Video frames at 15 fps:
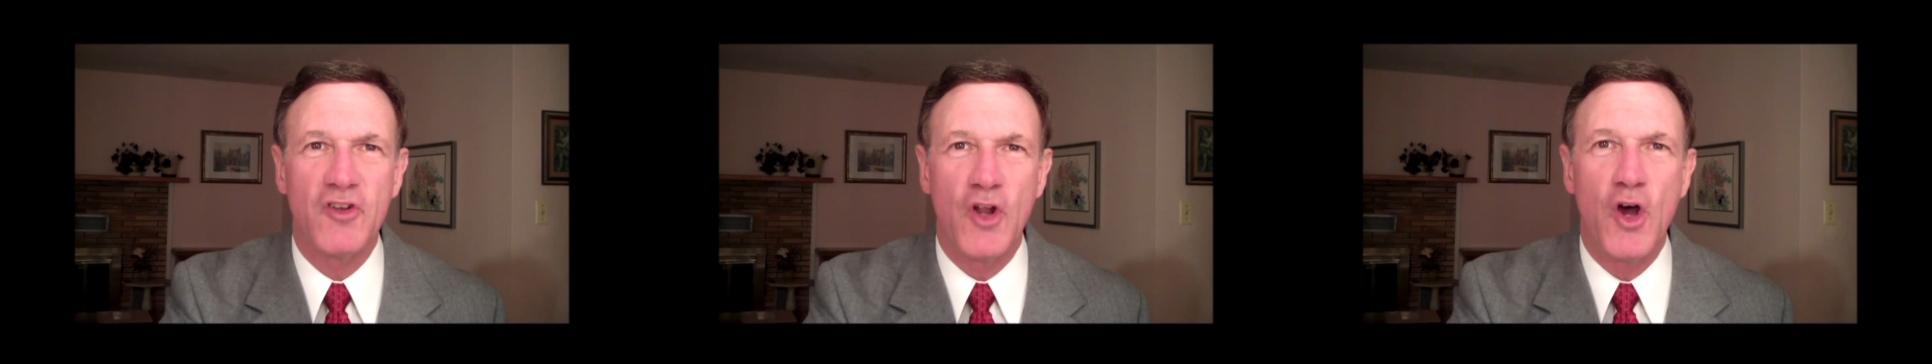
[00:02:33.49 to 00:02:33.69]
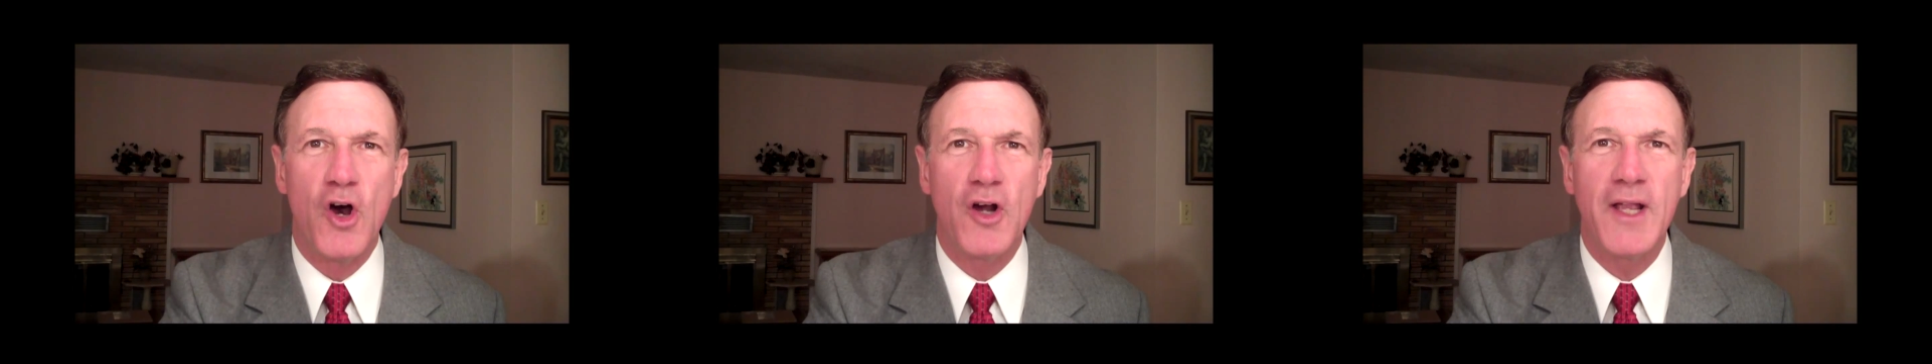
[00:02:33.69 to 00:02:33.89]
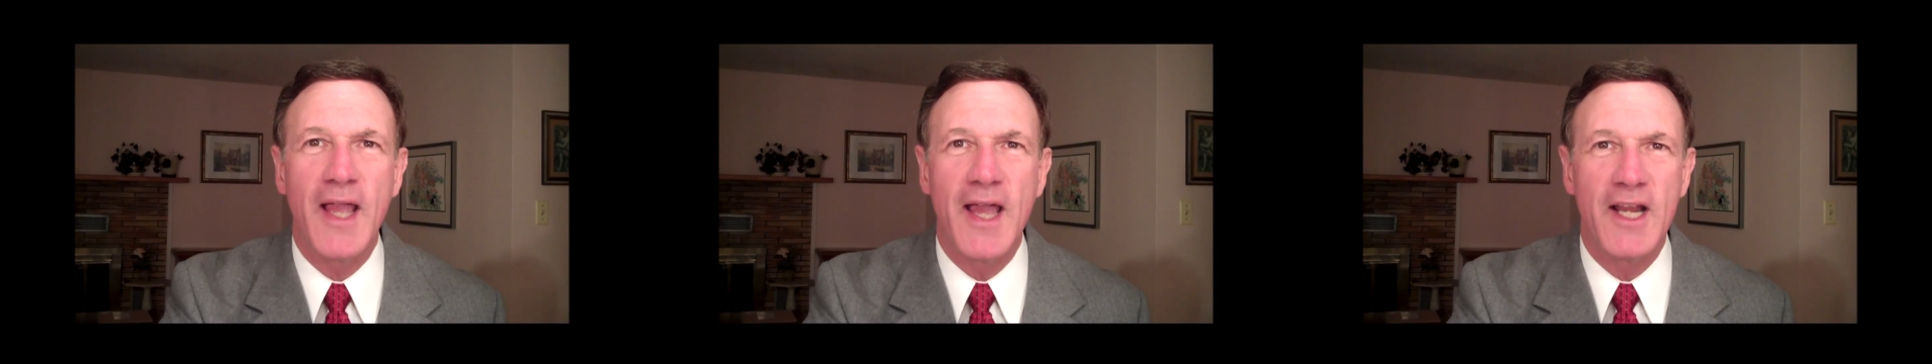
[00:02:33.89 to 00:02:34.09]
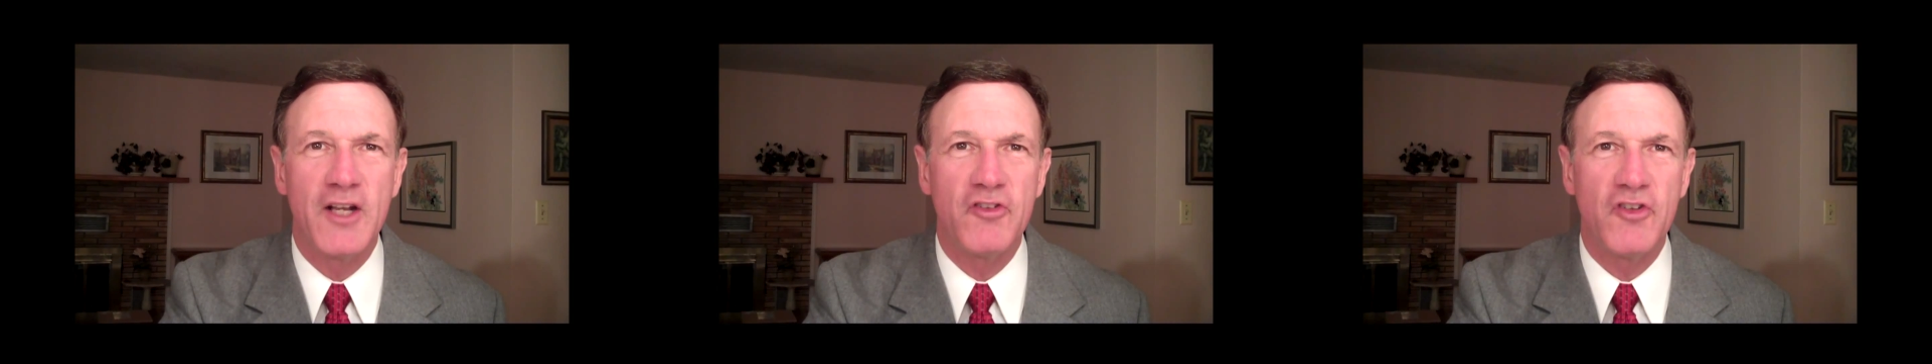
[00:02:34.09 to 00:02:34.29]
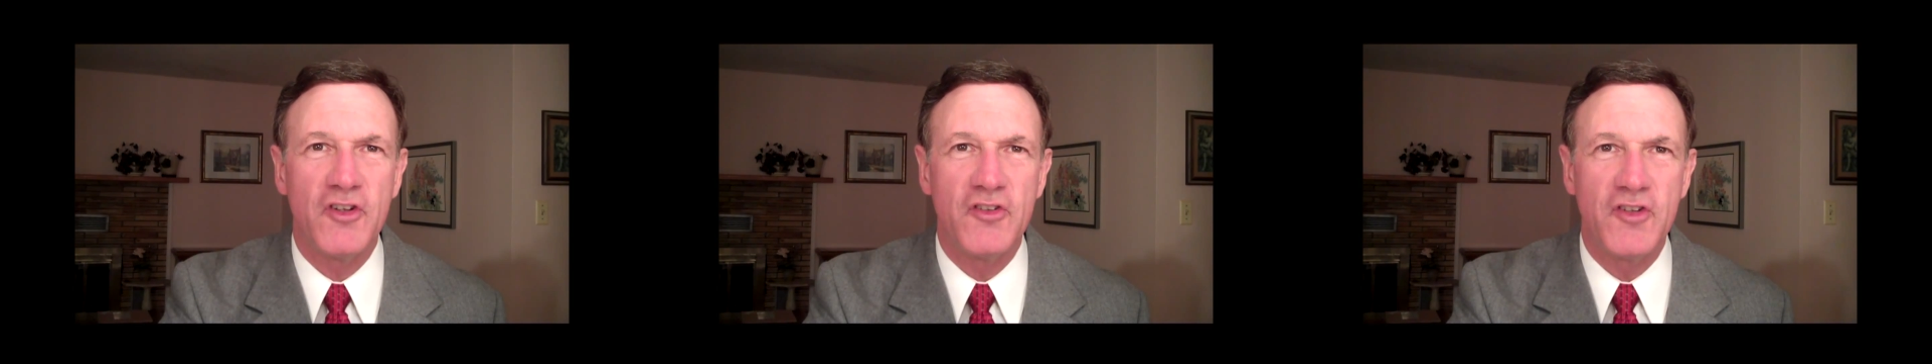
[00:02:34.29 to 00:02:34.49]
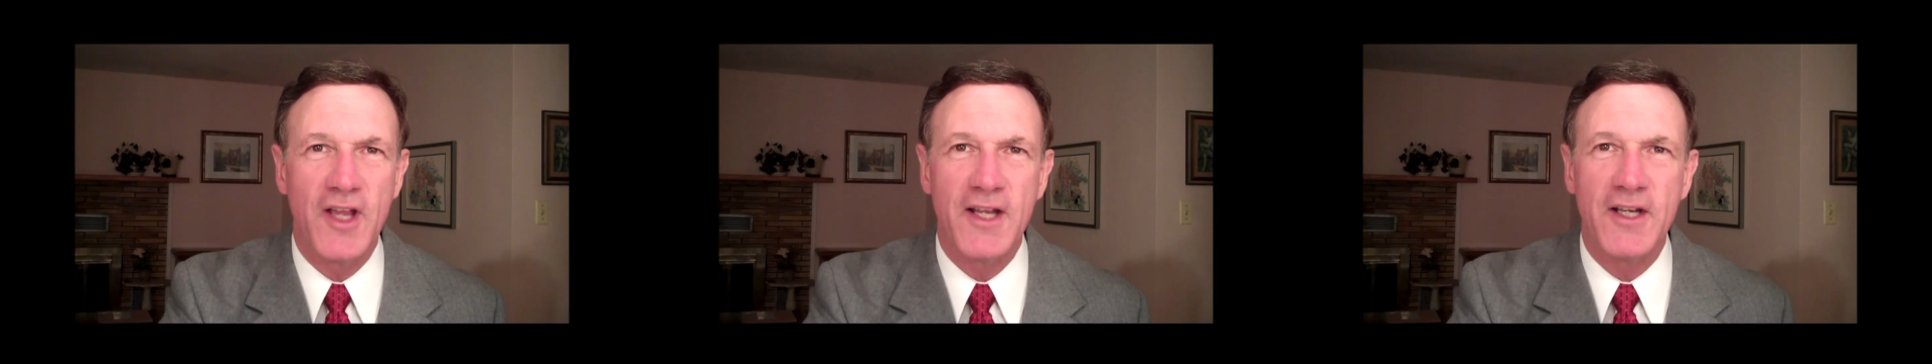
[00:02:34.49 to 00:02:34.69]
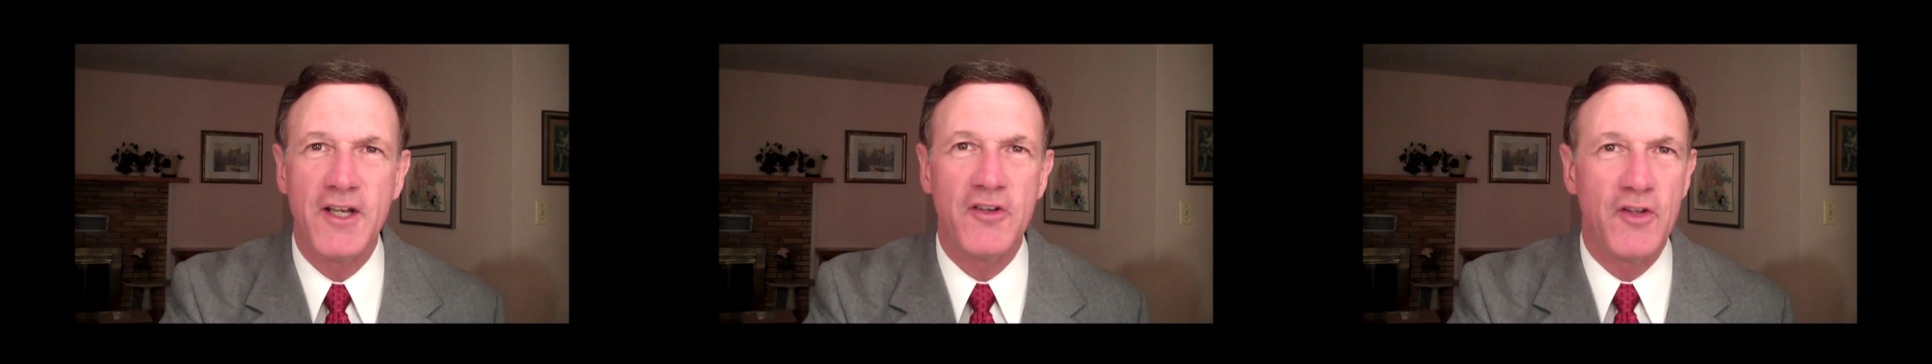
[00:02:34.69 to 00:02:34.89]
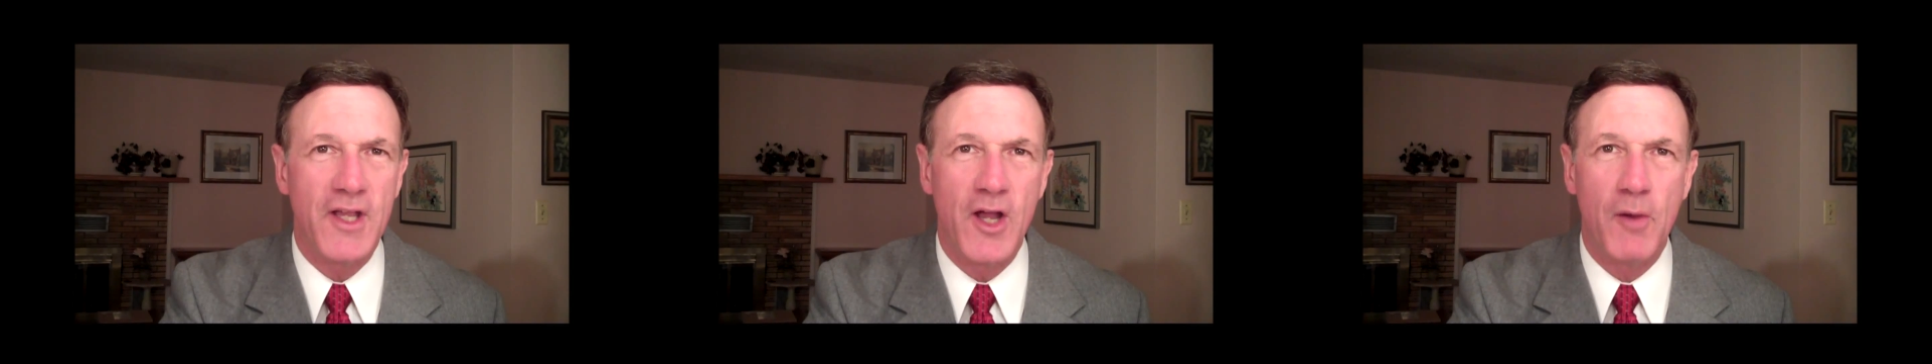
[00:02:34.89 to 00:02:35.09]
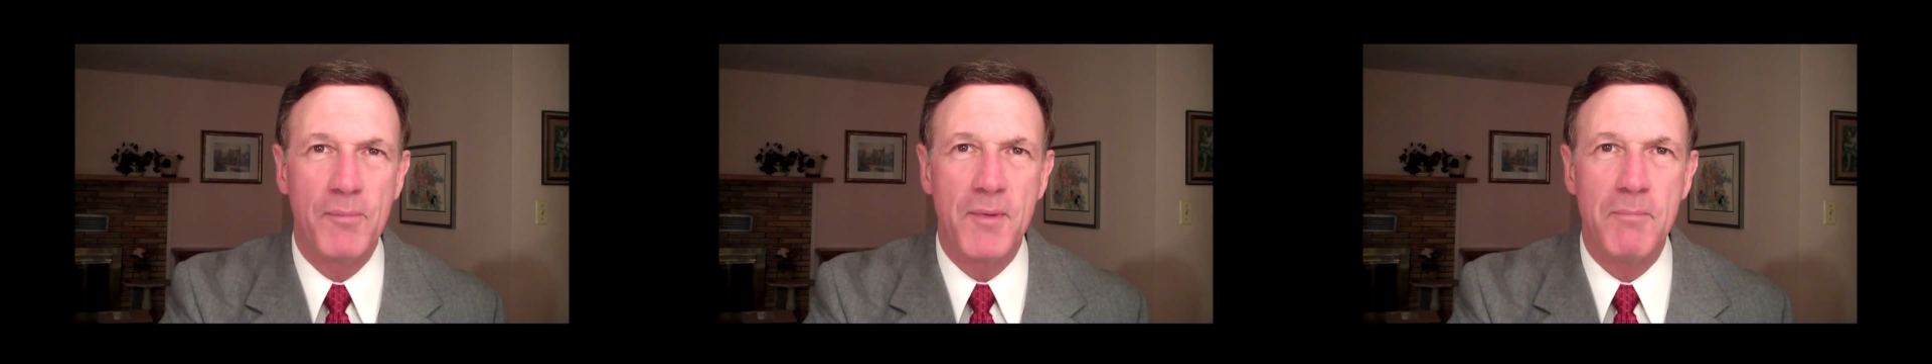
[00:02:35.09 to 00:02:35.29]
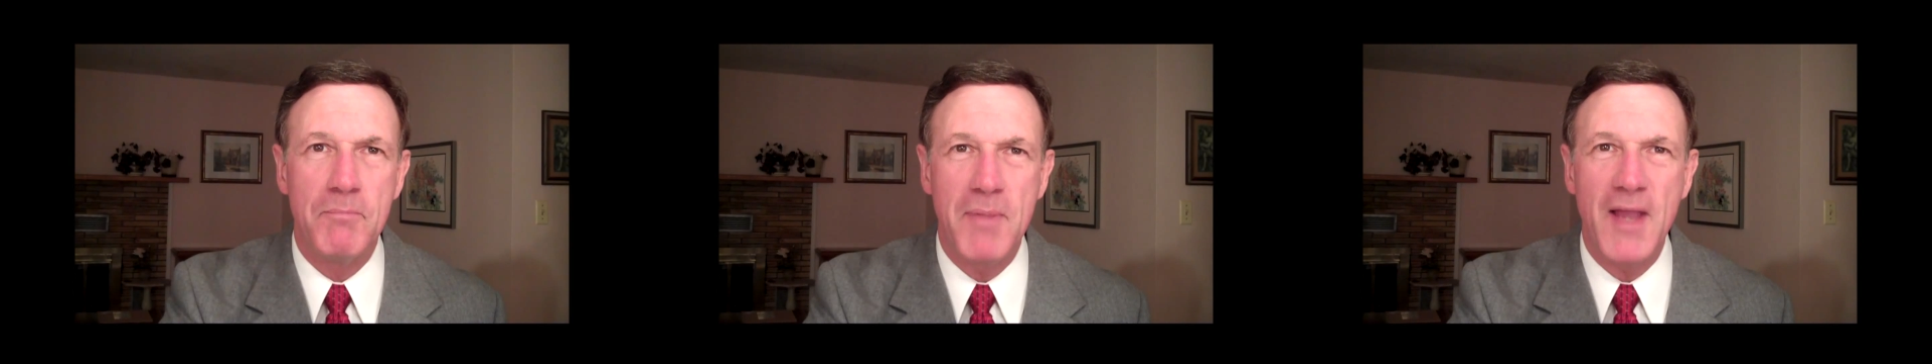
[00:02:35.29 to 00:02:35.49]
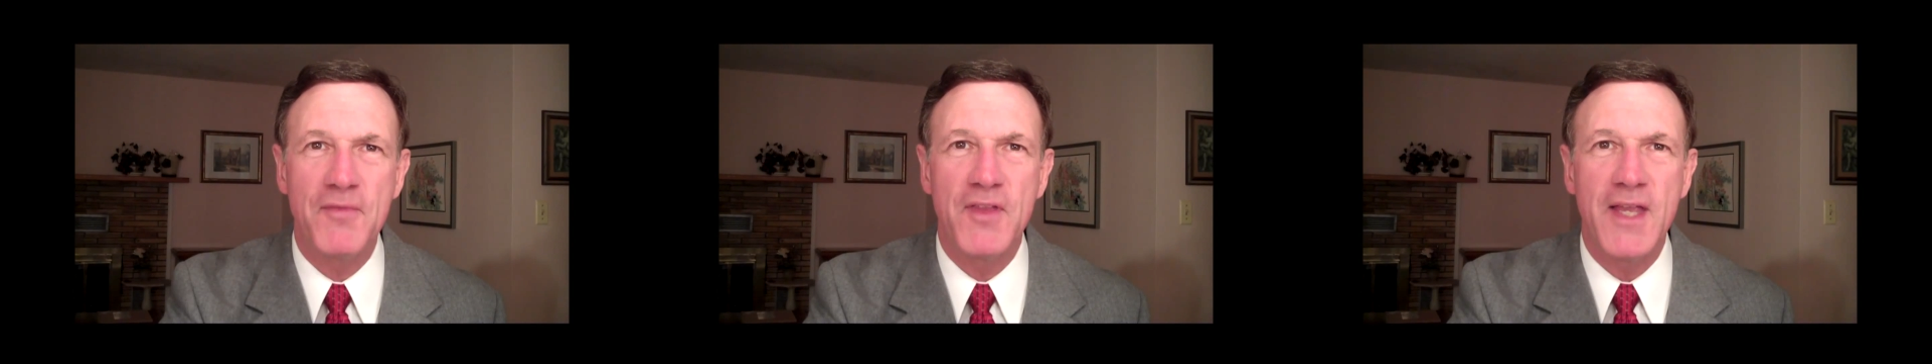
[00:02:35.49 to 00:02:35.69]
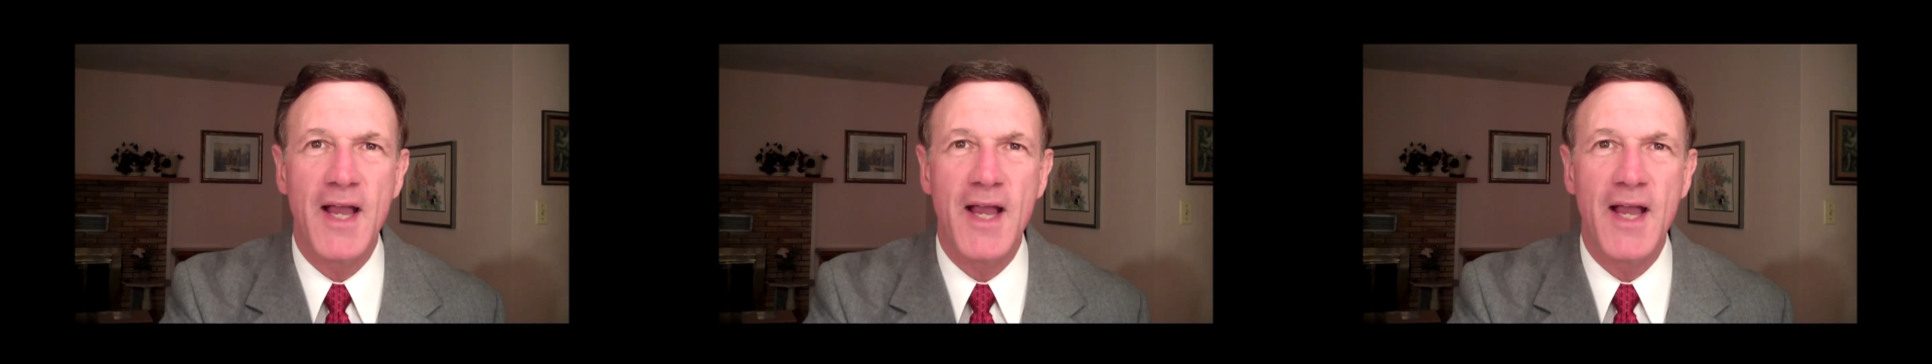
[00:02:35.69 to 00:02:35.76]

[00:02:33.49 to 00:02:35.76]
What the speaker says: long and is intended to help embed